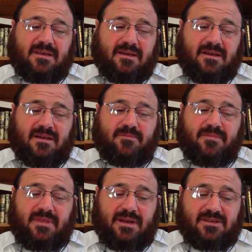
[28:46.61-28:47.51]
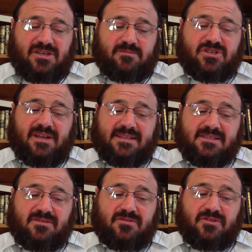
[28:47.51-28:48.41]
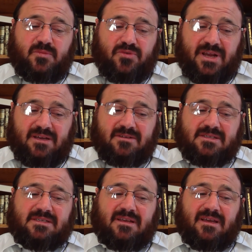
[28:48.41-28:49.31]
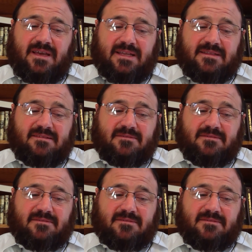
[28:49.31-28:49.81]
that Hashem should answer your prayers and